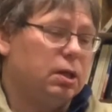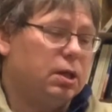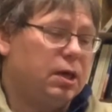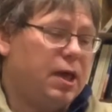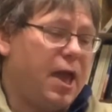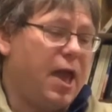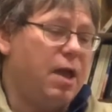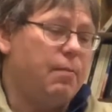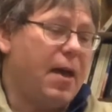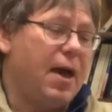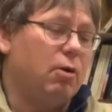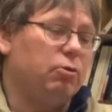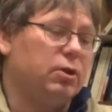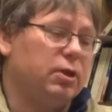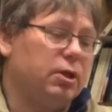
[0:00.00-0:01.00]
came
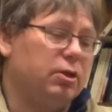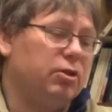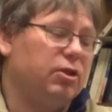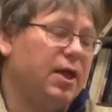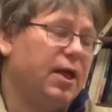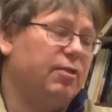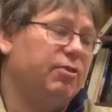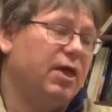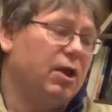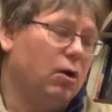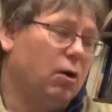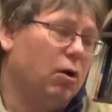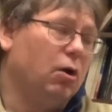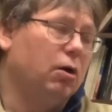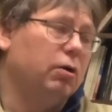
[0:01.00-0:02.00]
out and said that
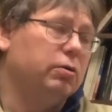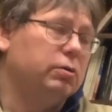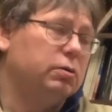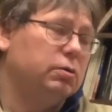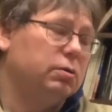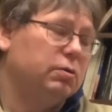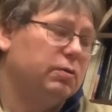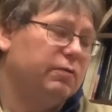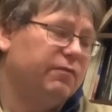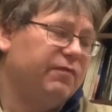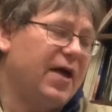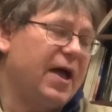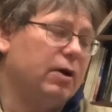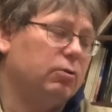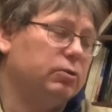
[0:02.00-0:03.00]
all
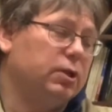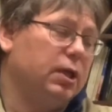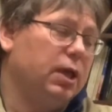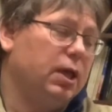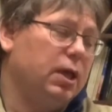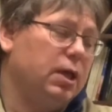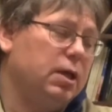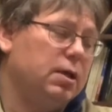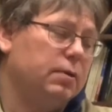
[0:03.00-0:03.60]
faculty